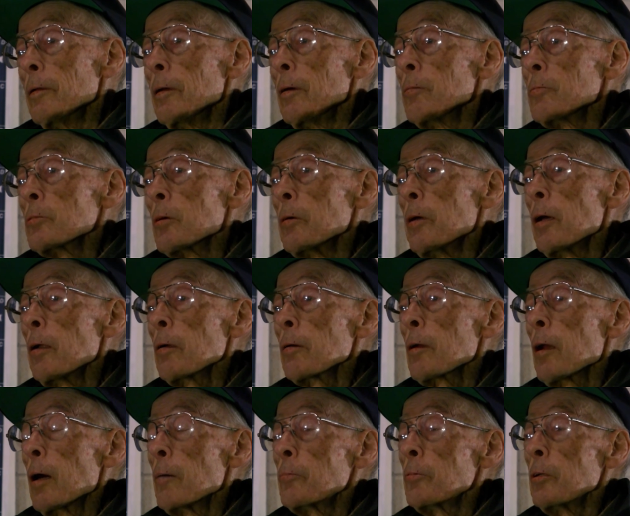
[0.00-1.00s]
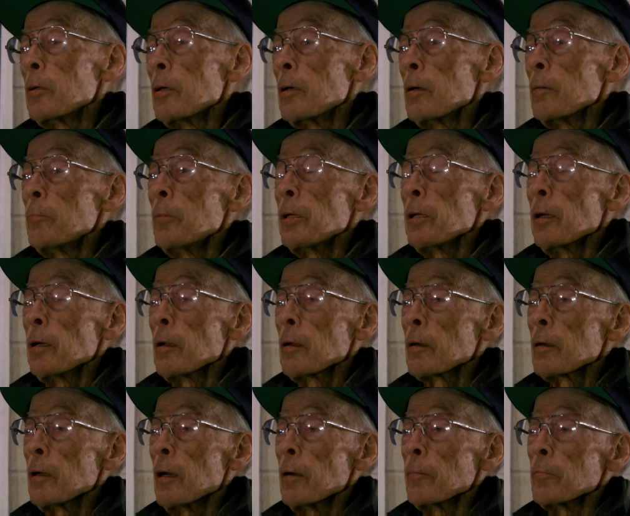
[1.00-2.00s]
There was a helicopter there, a big
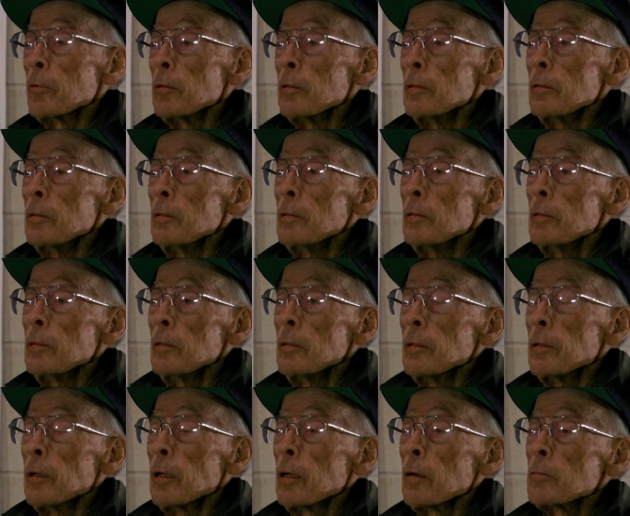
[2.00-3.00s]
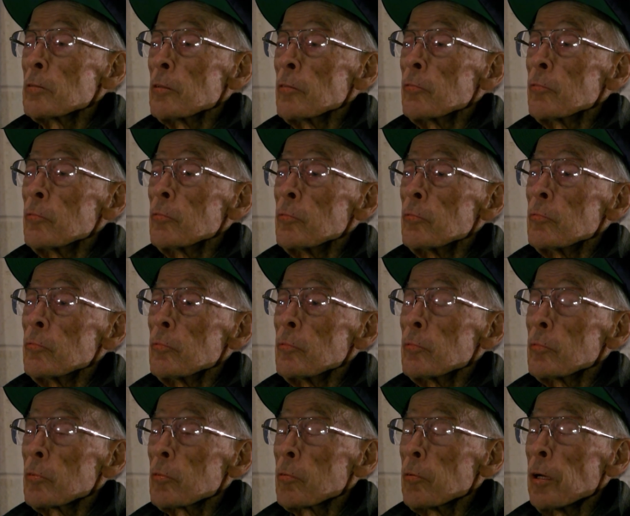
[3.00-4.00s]
helicopter. I think it was
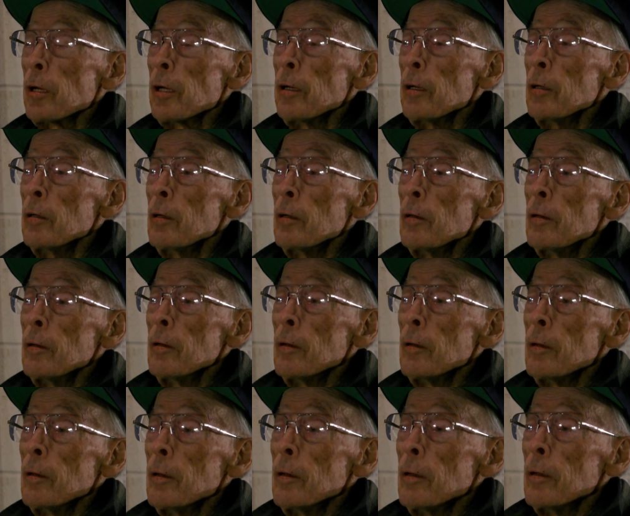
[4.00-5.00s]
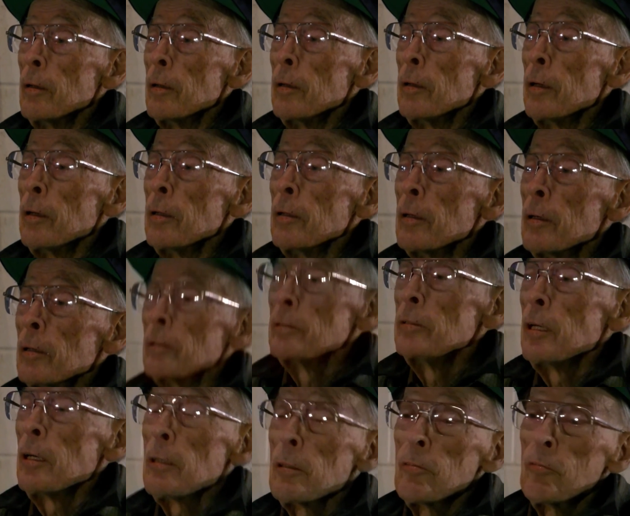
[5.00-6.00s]
a crane. And a
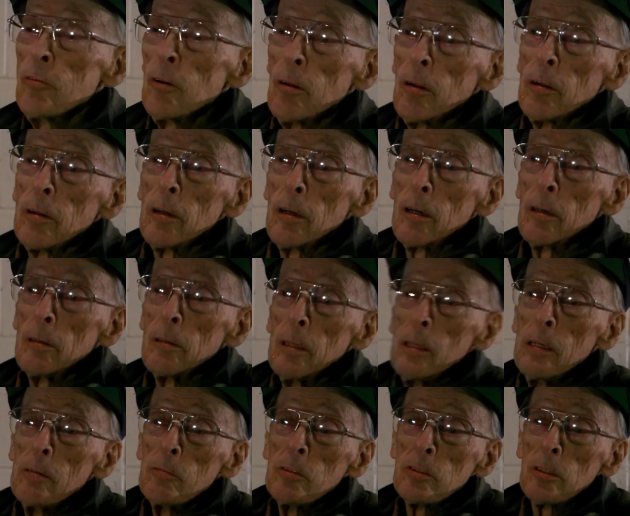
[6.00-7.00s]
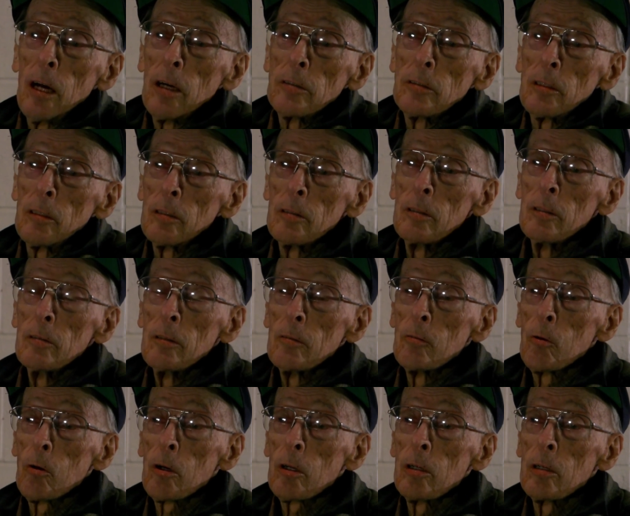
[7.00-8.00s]
young fellow there, he was out there
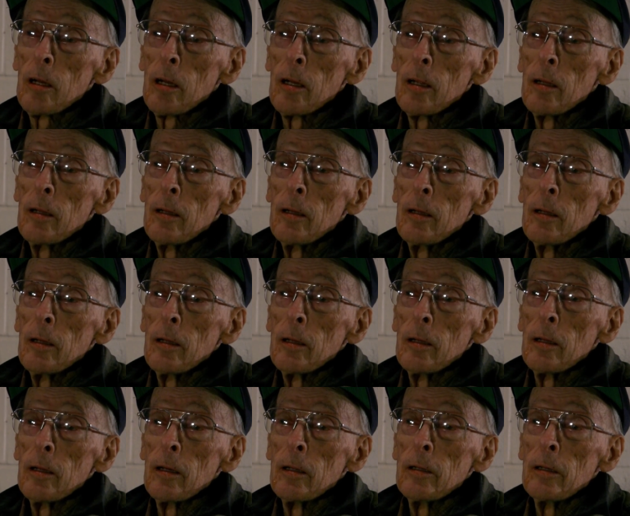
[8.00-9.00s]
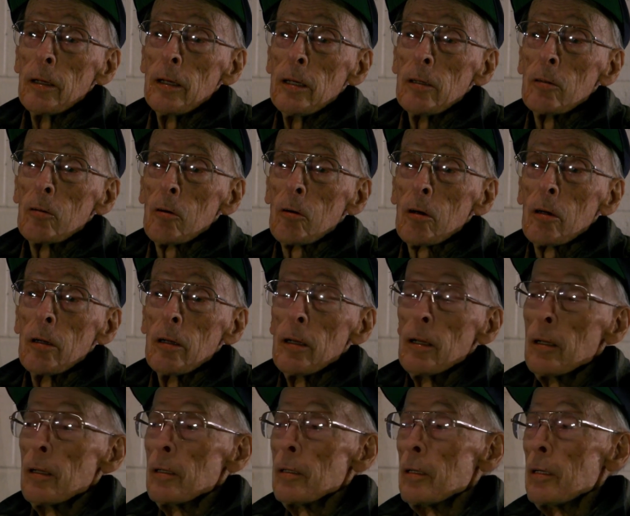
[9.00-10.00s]
working at it. And Igor,
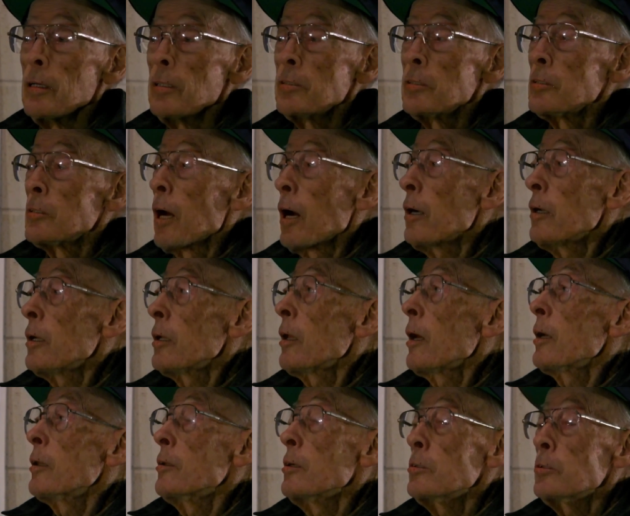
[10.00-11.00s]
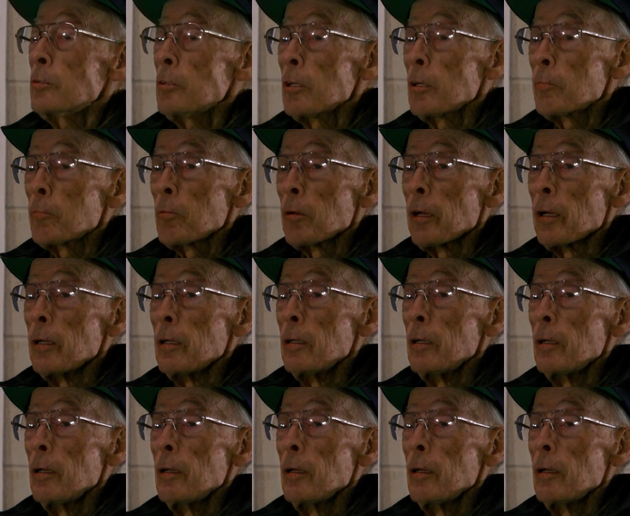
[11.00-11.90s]
he says, "How do you like this airplane?"